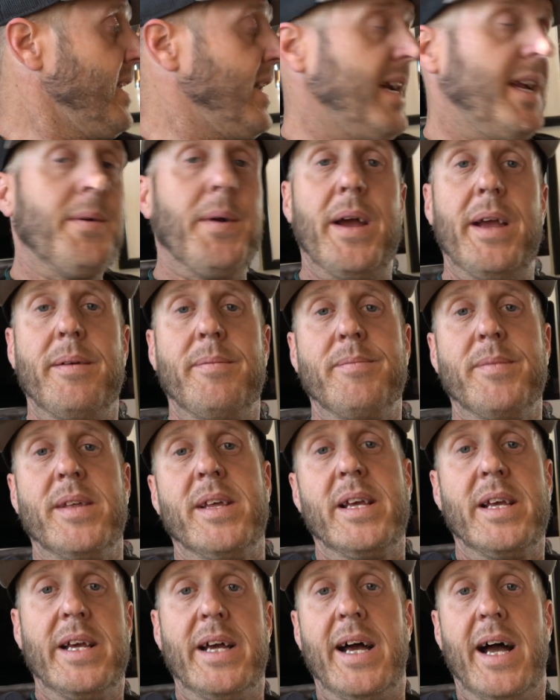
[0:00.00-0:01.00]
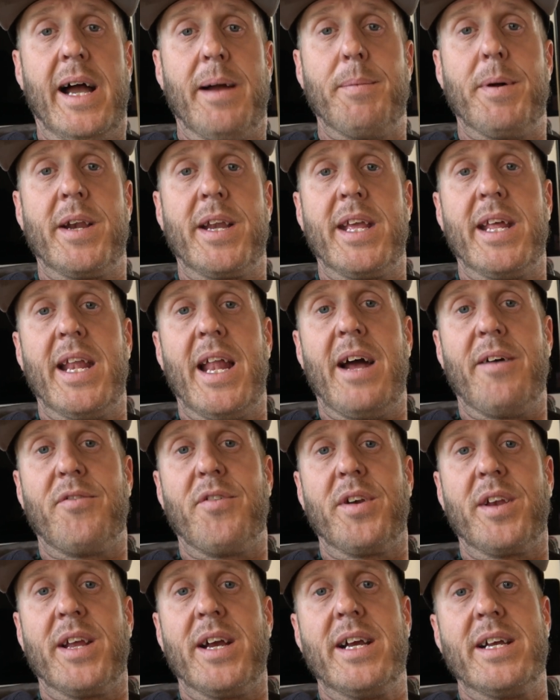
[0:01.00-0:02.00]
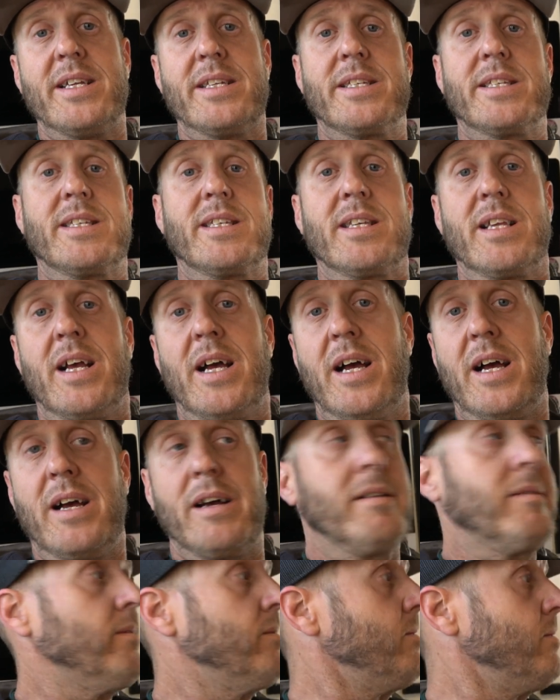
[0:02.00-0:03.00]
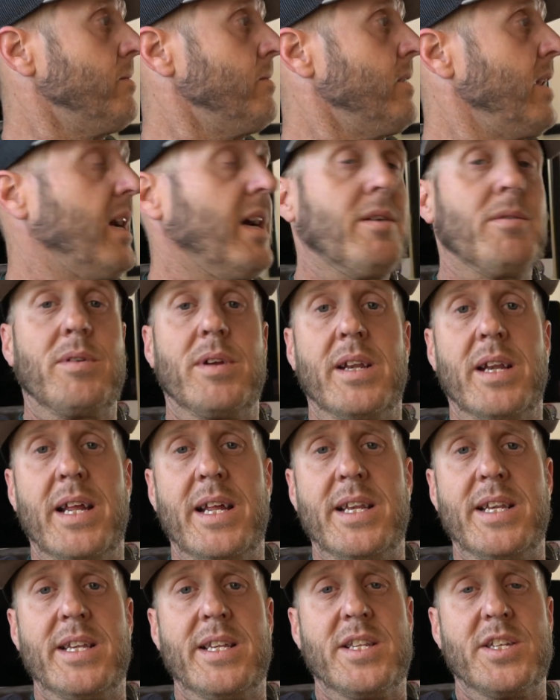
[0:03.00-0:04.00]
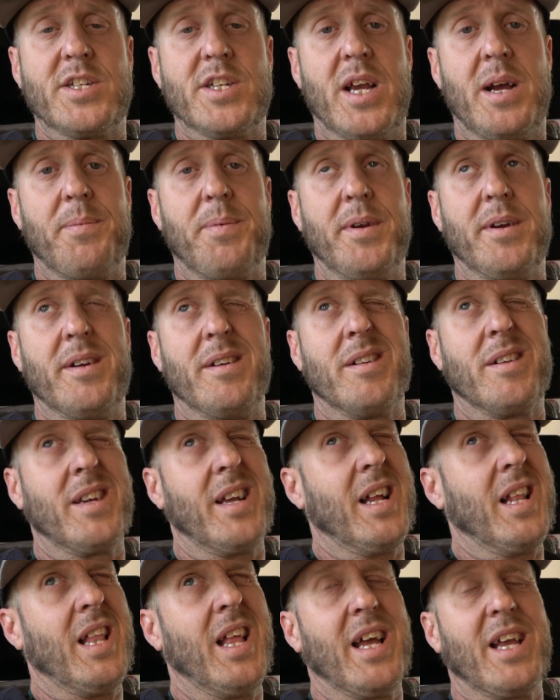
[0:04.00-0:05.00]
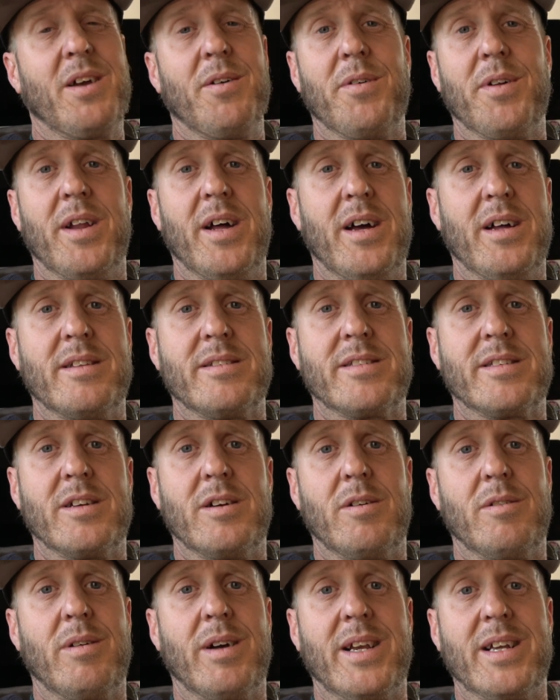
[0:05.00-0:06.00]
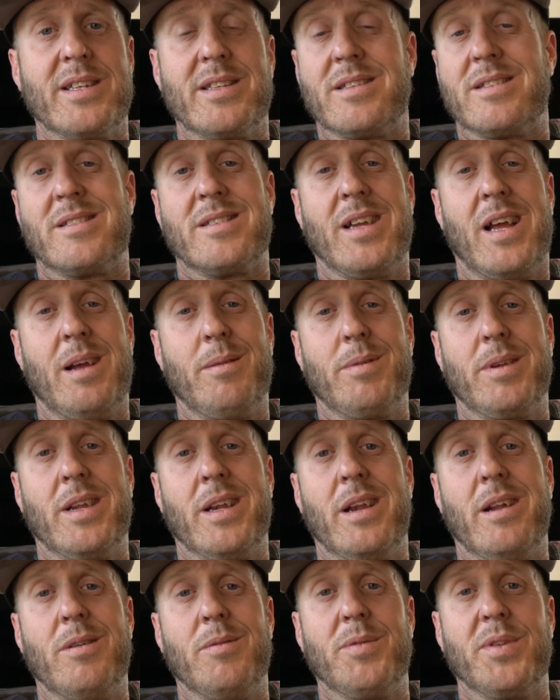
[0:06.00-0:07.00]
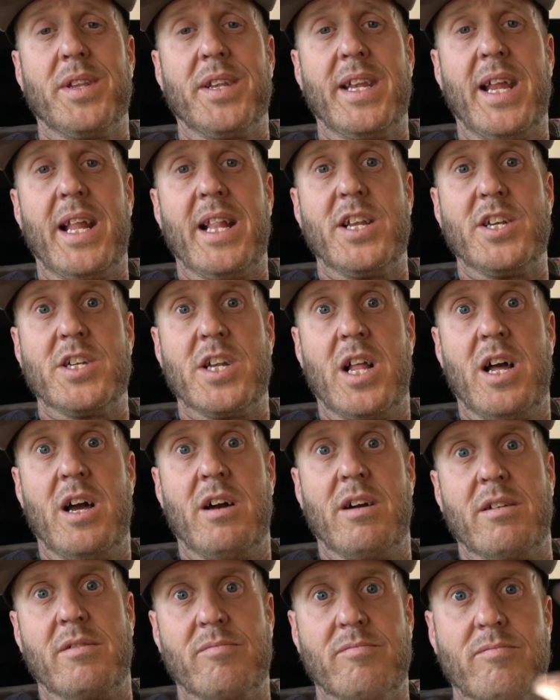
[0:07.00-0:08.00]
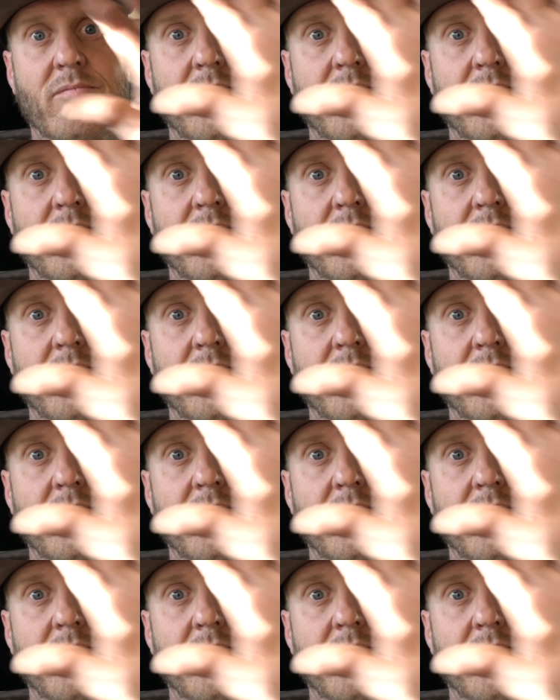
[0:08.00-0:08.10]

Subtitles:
anyway, I better get after it, guys. We're going to head into the shop here. Got a lot going on, so I guess it's time to get on with the Daily Shlog.